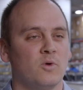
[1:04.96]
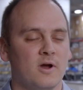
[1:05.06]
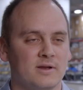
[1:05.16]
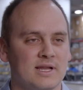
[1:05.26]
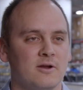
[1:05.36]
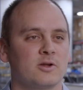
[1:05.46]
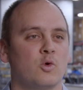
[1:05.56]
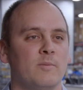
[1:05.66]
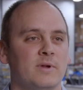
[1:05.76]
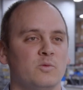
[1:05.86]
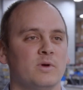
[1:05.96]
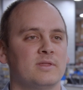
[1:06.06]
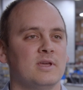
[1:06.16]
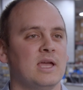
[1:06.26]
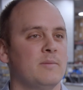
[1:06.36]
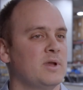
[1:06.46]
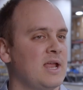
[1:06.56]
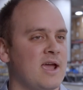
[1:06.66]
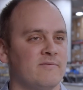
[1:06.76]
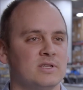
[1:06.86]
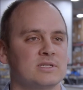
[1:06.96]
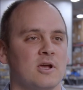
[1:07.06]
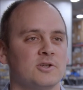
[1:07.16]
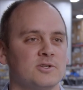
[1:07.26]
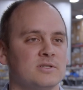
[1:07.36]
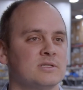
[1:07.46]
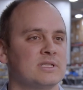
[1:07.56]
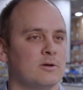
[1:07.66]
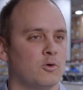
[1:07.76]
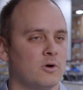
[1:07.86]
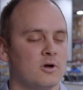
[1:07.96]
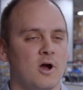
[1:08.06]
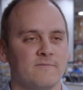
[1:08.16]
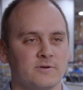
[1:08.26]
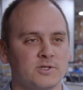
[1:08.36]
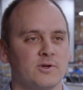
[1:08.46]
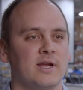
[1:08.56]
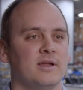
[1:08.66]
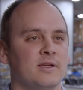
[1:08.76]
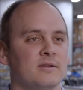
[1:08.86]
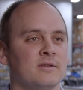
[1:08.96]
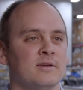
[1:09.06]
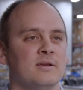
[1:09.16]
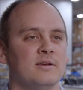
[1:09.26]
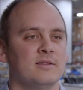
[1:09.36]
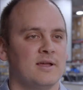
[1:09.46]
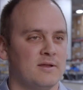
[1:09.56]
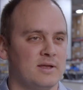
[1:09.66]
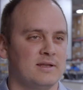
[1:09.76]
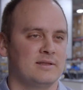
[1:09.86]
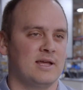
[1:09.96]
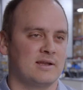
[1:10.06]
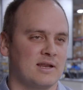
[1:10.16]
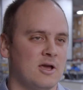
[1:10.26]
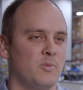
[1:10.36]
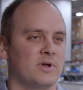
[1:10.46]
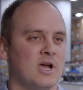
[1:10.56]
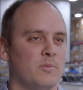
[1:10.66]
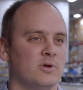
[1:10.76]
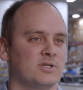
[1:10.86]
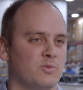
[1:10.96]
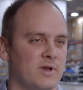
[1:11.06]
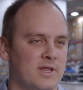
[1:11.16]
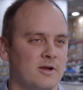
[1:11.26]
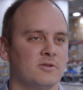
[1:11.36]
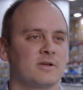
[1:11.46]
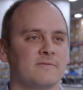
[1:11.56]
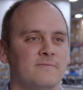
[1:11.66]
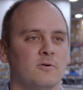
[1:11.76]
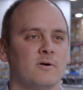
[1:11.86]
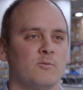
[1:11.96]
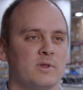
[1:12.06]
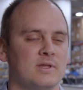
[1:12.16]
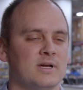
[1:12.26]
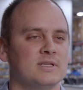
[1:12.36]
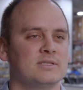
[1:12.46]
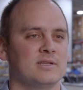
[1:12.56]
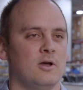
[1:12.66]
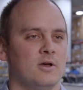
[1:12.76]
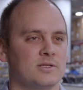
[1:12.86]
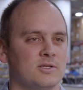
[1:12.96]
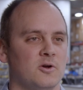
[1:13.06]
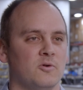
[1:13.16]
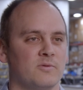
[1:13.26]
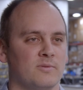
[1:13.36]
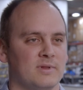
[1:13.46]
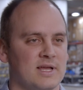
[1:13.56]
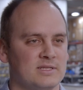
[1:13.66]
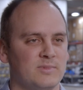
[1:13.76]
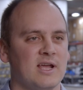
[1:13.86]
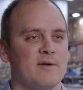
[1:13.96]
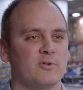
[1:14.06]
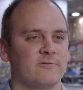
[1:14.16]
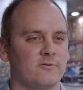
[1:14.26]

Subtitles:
walk down equipment with them and have discussions or offer training that it can help accomplish what they're looking for with us, and also lets me have a